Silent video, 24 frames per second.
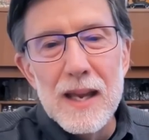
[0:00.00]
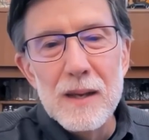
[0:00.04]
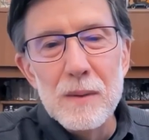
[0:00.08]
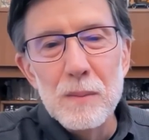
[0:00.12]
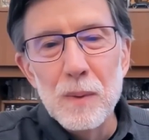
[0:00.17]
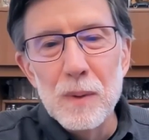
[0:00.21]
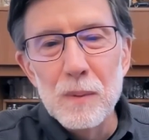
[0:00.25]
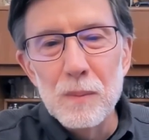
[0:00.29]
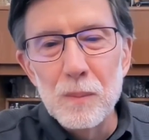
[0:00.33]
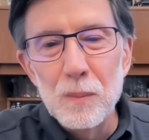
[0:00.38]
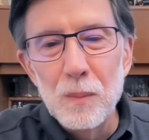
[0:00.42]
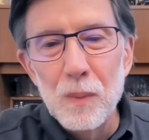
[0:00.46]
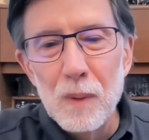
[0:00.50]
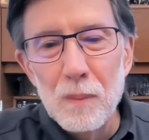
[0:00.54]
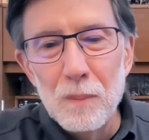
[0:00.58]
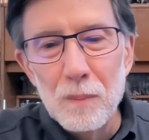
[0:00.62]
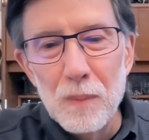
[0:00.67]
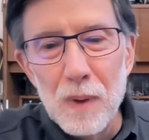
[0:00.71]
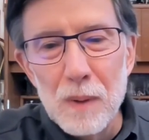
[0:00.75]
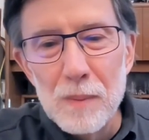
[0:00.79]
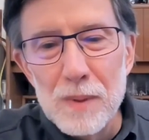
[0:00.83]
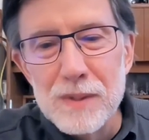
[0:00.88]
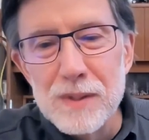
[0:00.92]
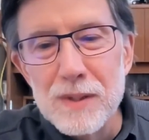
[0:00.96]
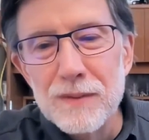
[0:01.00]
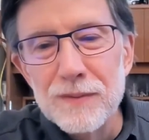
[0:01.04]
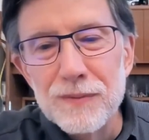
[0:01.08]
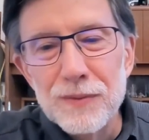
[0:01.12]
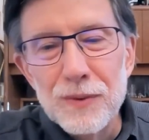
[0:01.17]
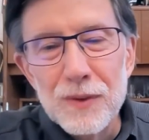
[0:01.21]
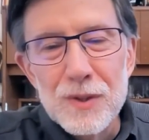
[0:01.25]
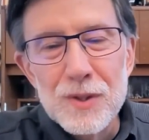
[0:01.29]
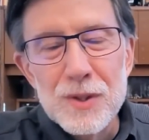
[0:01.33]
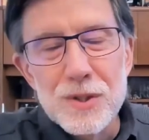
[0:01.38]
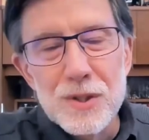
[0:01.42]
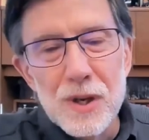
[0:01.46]
what was the
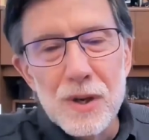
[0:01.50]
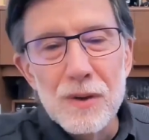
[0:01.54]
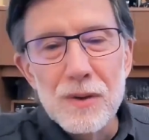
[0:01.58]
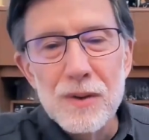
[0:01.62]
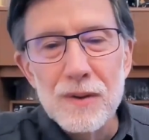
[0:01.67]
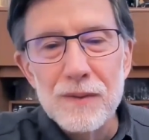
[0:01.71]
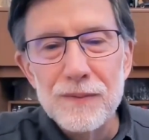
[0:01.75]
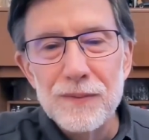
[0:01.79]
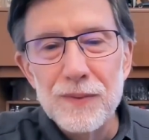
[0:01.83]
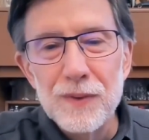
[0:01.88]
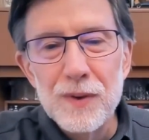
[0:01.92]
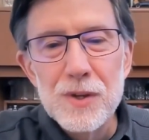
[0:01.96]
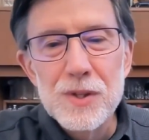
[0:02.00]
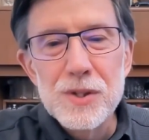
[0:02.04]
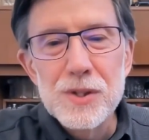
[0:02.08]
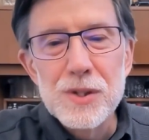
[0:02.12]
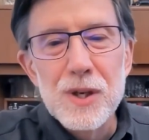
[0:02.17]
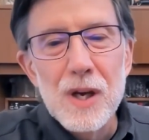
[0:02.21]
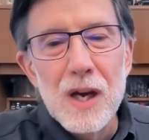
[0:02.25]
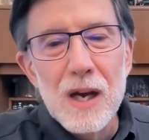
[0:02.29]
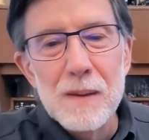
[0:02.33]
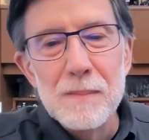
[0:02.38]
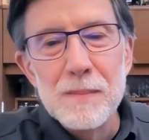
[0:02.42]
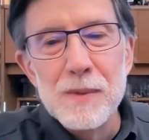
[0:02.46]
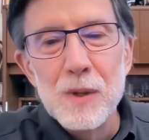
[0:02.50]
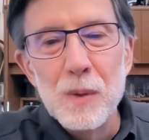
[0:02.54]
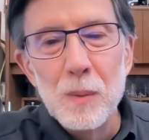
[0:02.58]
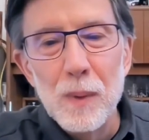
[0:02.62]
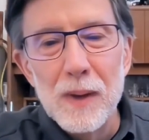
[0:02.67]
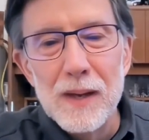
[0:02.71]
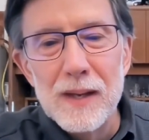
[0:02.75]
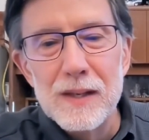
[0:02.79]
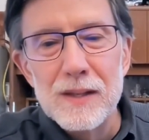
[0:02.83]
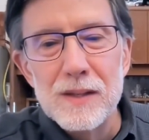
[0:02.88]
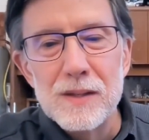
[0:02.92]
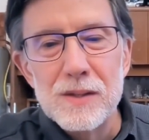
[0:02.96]
first show? The first time
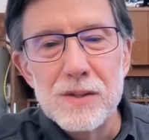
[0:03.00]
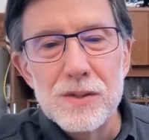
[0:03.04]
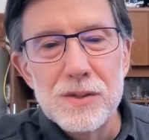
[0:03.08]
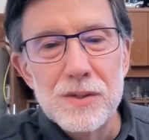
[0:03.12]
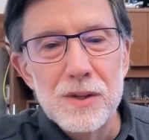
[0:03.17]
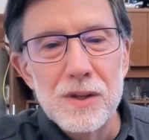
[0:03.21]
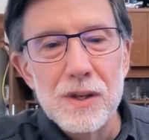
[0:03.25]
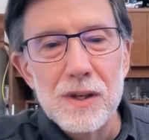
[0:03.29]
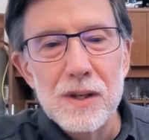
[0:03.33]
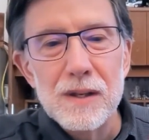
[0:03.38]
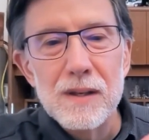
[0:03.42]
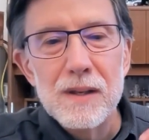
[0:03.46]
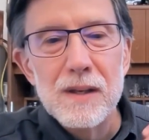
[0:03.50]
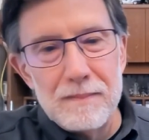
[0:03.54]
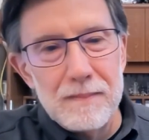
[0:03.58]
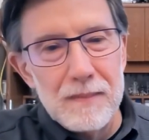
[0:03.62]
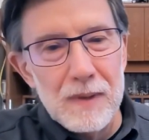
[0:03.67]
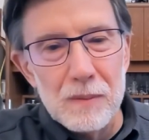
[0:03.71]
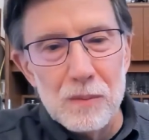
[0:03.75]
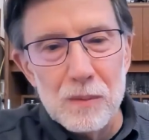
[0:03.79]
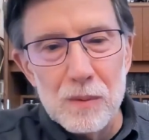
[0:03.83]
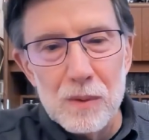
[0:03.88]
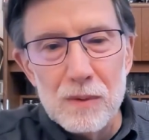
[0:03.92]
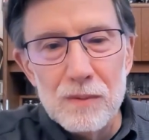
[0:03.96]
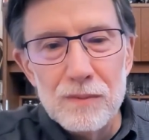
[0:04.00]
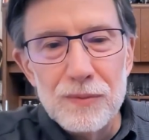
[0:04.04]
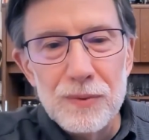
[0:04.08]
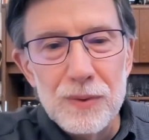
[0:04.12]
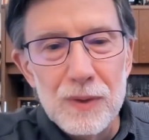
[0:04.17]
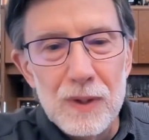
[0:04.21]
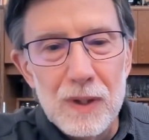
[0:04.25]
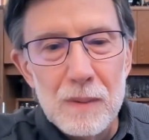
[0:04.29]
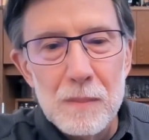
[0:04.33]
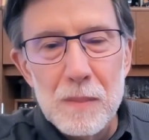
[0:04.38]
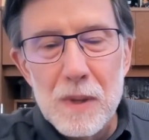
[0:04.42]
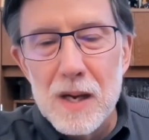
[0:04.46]
you went and saw a room
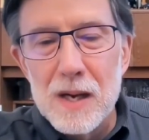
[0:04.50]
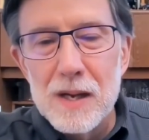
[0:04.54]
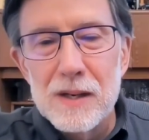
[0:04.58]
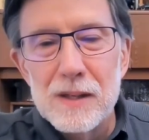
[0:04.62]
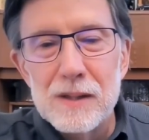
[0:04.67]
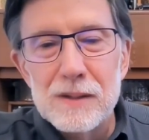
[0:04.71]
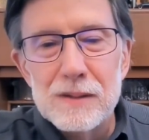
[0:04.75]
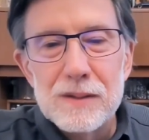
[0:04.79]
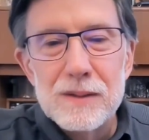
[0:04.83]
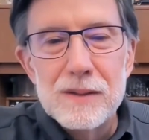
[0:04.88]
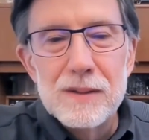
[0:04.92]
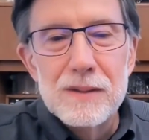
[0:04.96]
full of models?